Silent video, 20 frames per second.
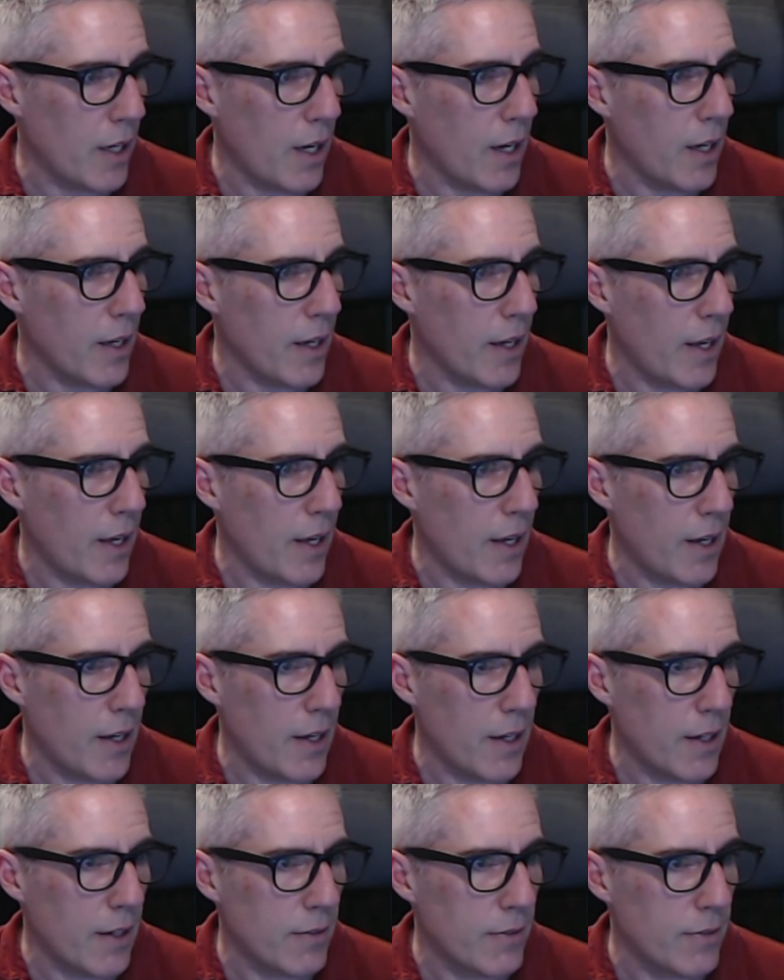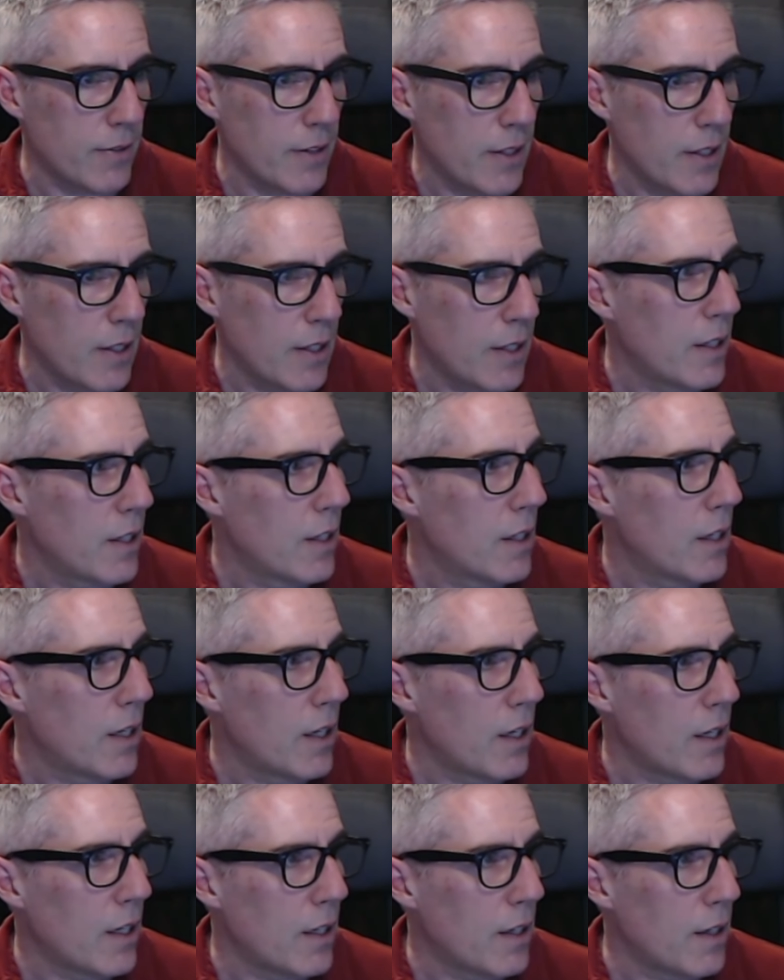I have
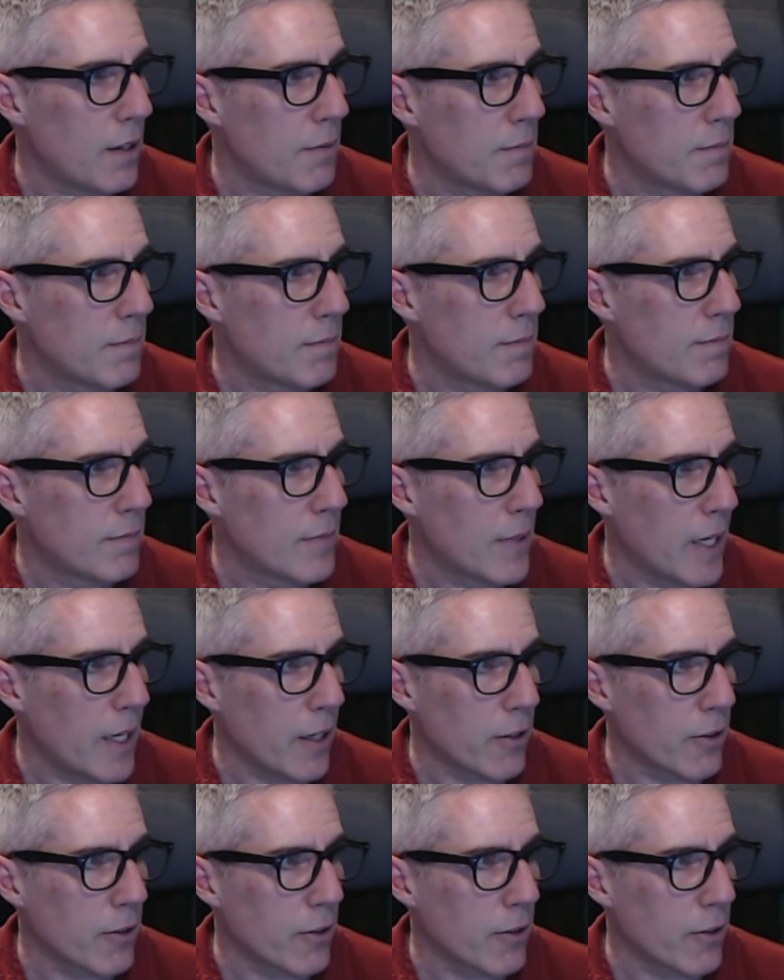hair